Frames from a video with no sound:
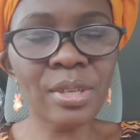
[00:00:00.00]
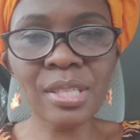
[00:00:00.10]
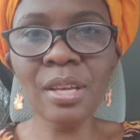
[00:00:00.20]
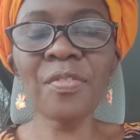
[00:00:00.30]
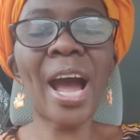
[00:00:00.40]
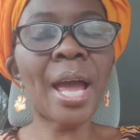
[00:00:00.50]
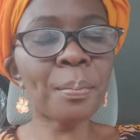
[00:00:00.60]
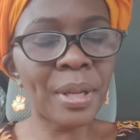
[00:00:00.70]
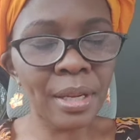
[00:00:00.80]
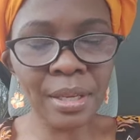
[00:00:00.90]
yourself, I
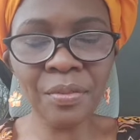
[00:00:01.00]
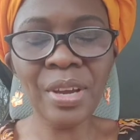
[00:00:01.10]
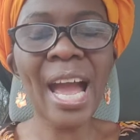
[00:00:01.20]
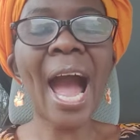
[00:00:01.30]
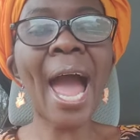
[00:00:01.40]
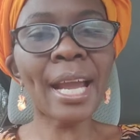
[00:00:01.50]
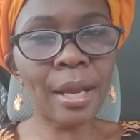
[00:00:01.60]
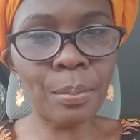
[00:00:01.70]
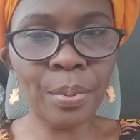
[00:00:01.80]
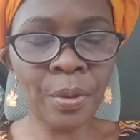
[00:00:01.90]
believe I
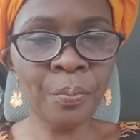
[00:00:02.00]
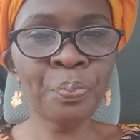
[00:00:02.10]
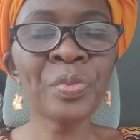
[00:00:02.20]
can be.